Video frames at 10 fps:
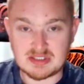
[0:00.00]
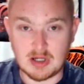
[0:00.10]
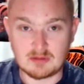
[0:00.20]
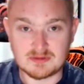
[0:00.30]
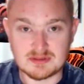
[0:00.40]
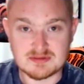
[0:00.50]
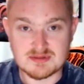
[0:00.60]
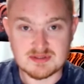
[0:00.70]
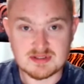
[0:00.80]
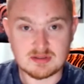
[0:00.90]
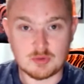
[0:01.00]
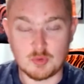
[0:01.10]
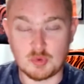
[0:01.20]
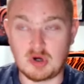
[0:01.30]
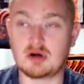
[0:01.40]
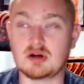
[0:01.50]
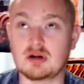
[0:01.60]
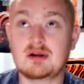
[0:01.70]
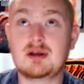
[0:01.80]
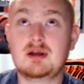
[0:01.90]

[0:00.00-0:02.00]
Dolphins, who are